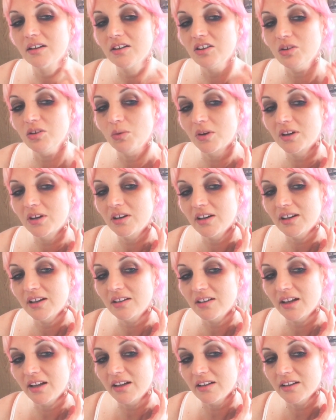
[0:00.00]
you want to like
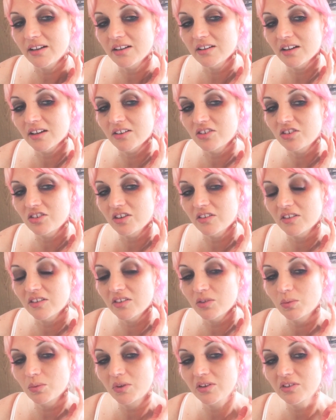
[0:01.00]
lightly touch it.
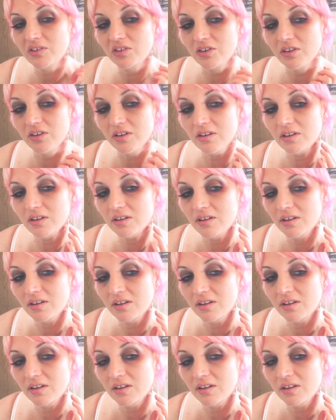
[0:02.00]
This one's good.